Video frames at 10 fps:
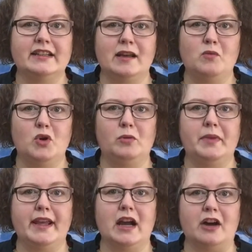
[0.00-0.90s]
there will
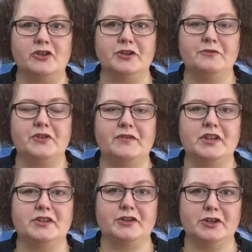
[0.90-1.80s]
be
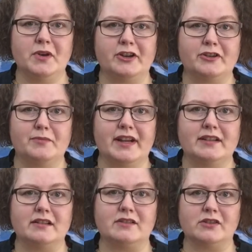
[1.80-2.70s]
150 to 200
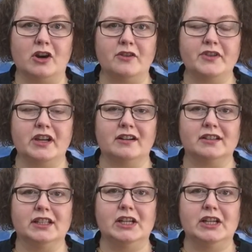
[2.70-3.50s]
meters of yarn